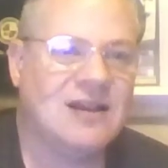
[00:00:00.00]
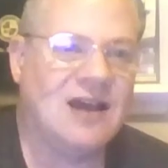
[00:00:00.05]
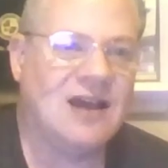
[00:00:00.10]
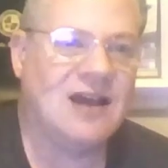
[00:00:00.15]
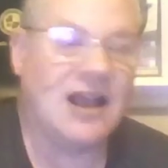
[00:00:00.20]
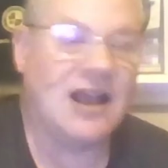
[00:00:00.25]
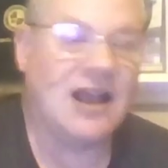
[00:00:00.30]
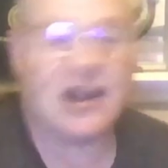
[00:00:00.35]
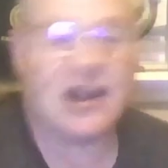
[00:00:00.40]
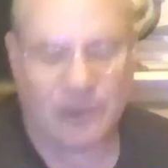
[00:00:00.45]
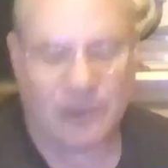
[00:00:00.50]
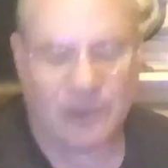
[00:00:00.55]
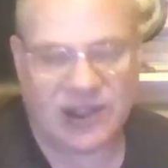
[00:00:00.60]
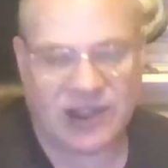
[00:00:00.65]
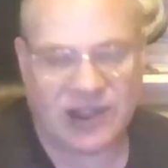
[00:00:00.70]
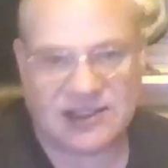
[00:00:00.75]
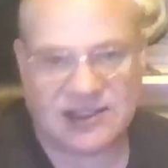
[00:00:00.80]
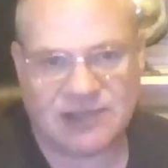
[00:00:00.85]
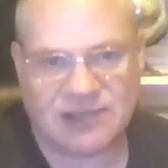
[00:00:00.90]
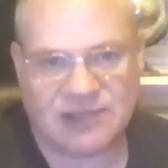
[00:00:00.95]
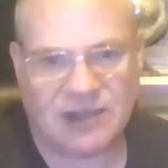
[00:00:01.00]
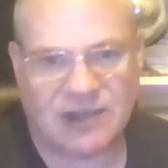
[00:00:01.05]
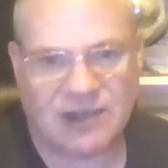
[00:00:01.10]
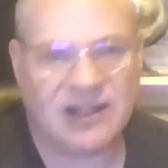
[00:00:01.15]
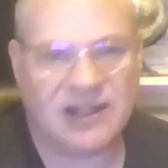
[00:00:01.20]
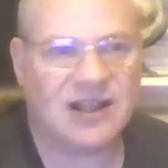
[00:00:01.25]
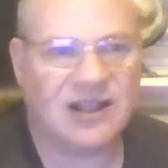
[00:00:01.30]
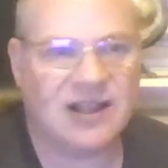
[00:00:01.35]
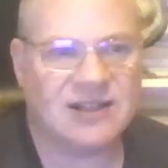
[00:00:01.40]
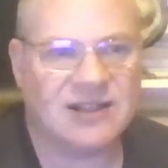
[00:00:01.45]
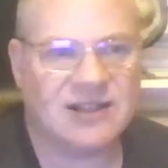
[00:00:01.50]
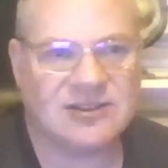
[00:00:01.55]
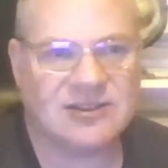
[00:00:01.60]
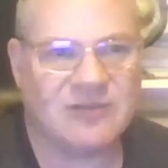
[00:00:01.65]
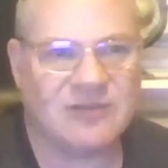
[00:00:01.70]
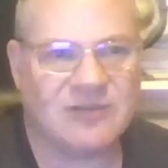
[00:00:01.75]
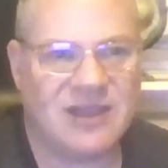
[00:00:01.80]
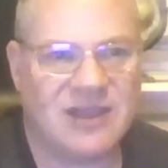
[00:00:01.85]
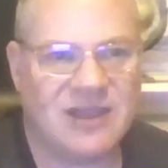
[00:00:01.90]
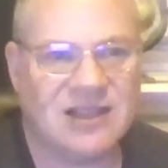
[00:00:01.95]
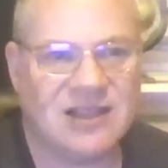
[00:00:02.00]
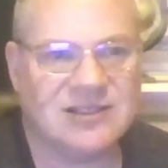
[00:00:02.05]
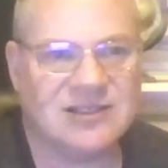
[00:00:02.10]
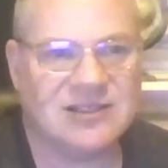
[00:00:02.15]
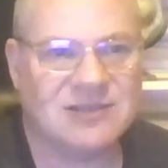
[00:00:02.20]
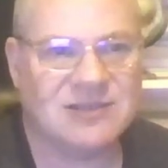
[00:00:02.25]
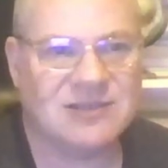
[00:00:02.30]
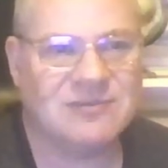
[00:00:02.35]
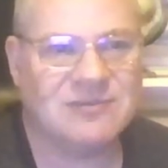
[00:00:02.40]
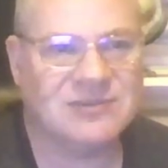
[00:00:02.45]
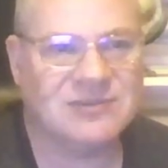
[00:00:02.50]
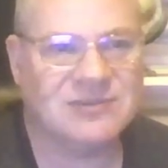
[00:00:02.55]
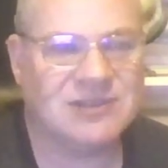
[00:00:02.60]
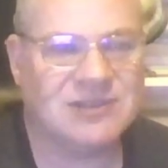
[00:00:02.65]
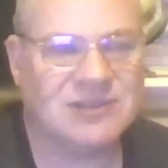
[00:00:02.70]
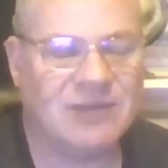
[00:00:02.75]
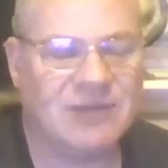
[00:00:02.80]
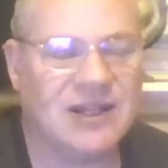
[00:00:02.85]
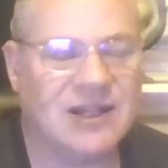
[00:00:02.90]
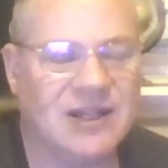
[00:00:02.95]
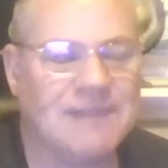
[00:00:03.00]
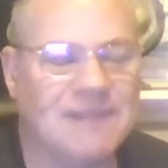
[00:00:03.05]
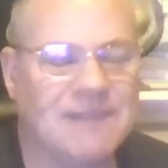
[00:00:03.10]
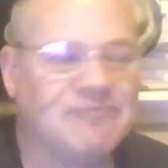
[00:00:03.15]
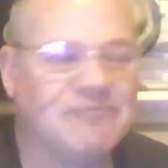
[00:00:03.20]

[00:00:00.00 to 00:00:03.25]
I got to bring in some money. I got to start making some money.